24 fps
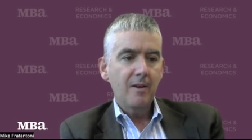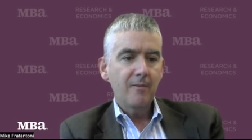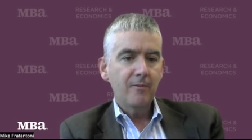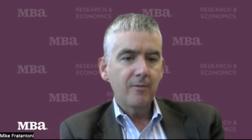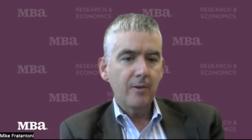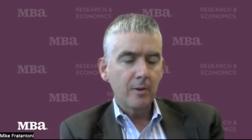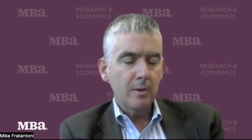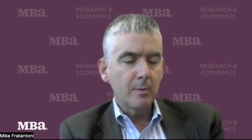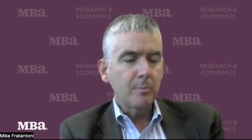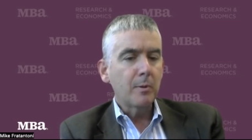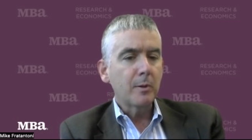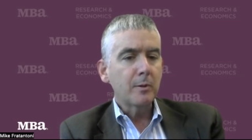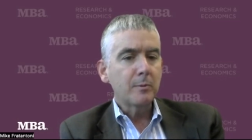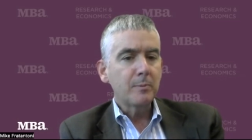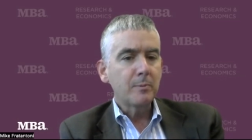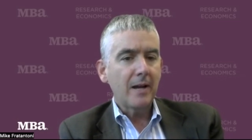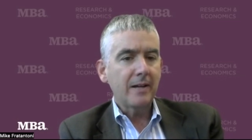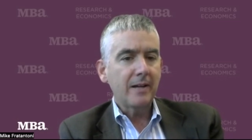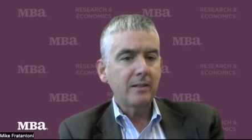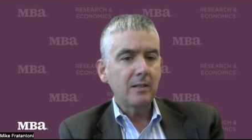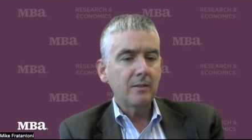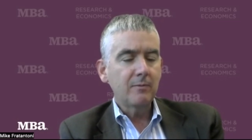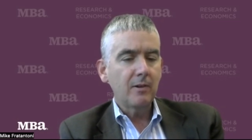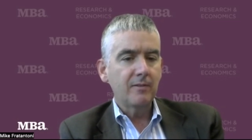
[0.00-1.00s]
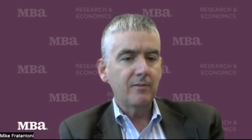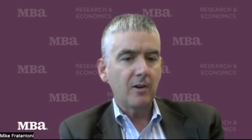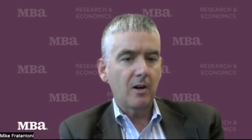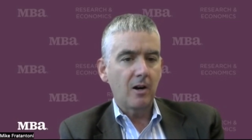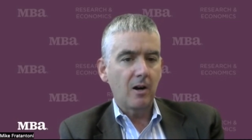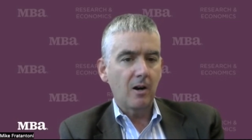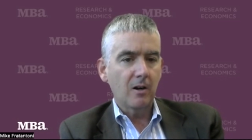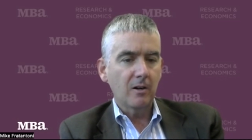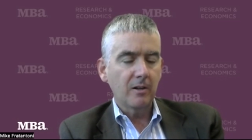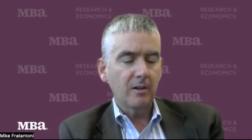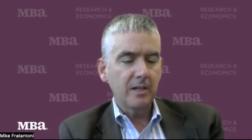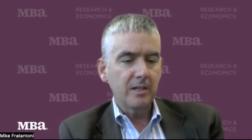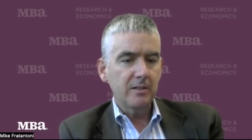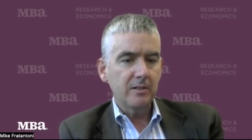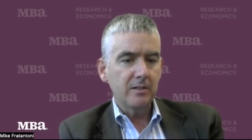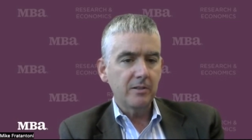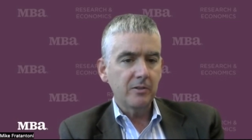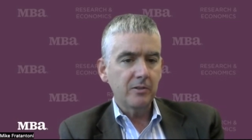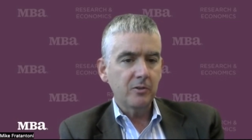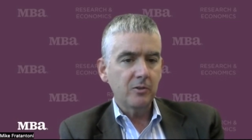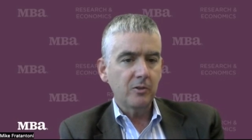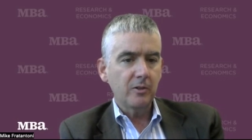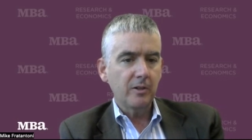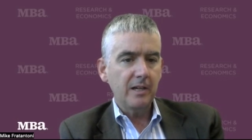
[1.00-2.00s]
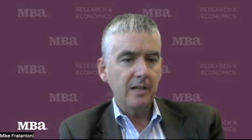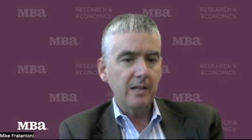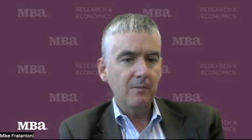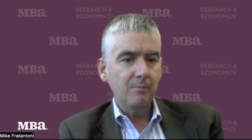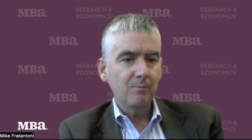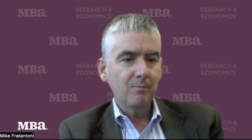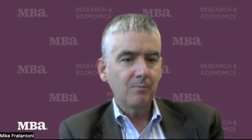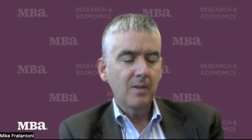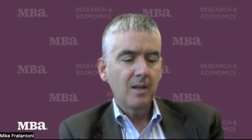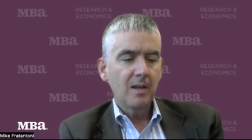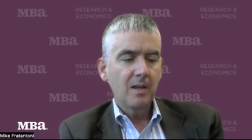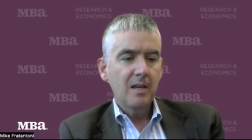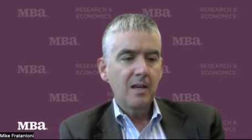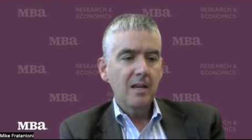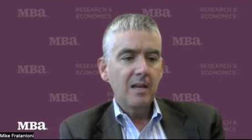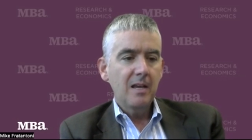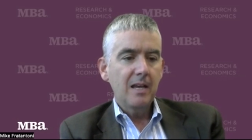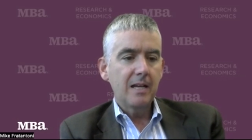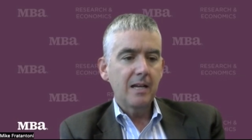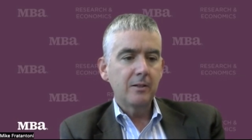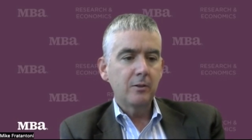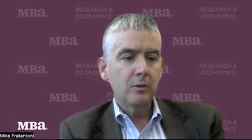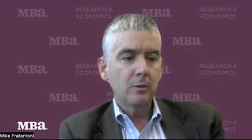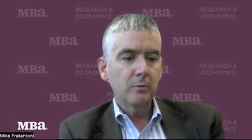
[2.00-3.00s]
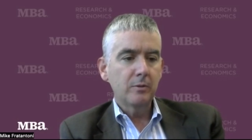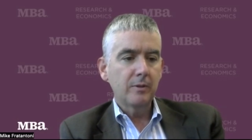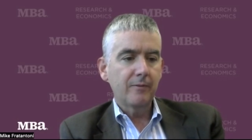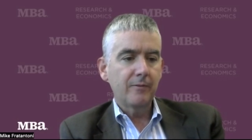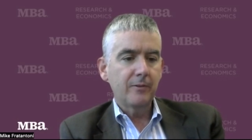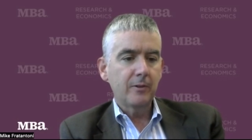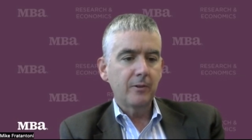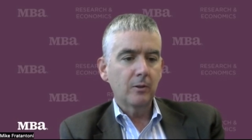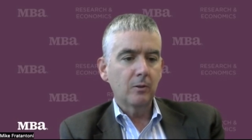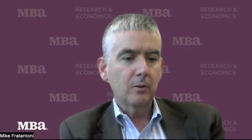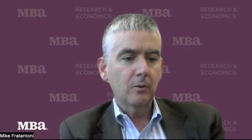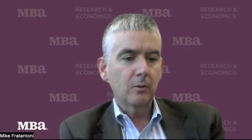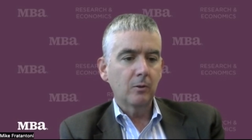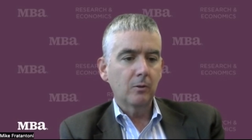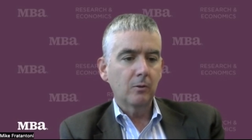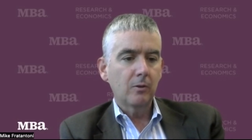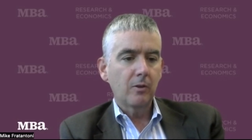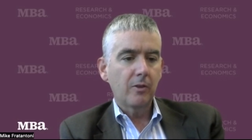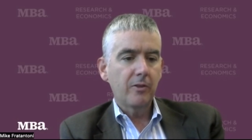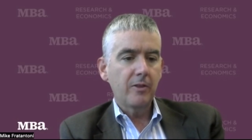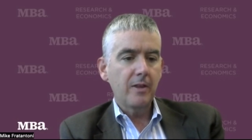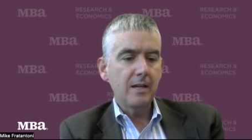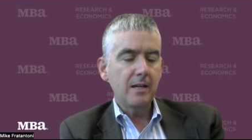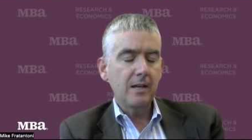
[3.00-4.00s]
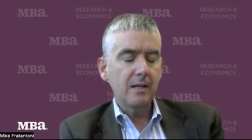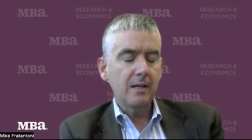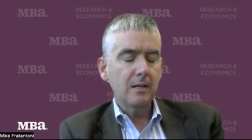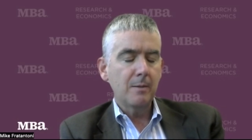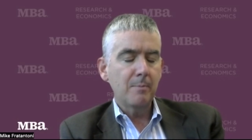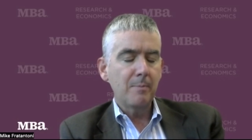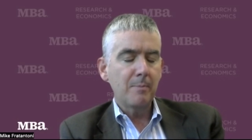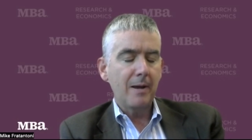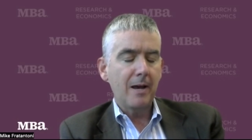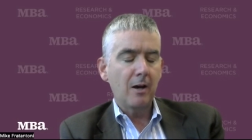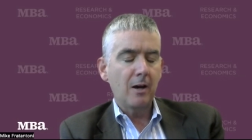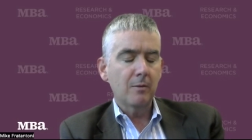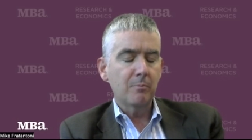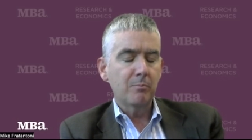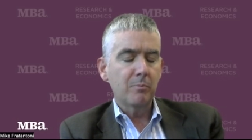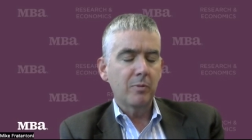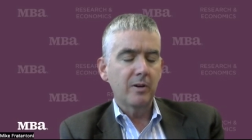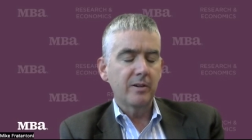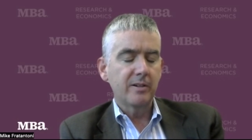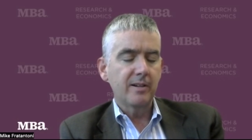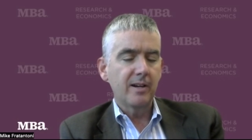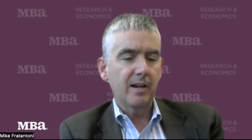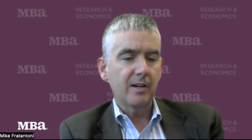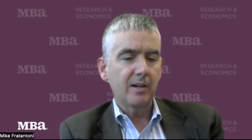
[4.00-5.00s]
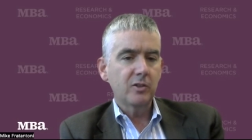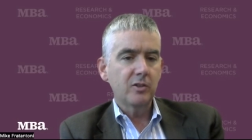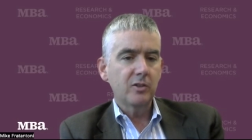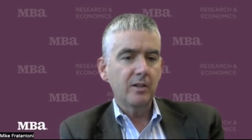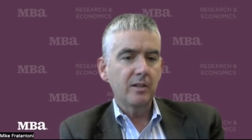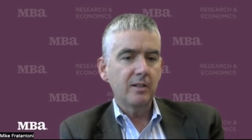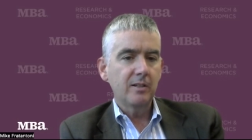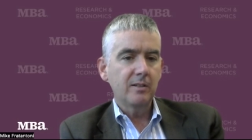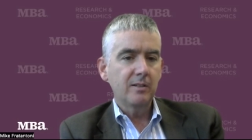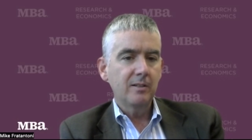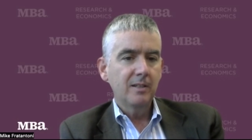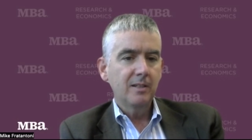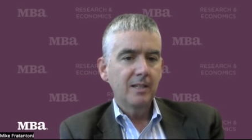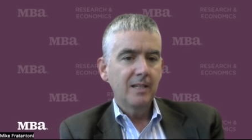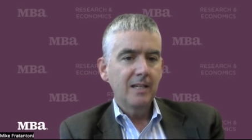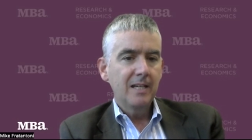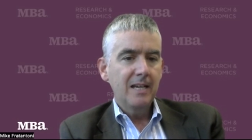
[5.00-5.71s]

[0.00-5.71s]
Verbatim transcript: From the perspective of our industry, in terms of you're thinking about production,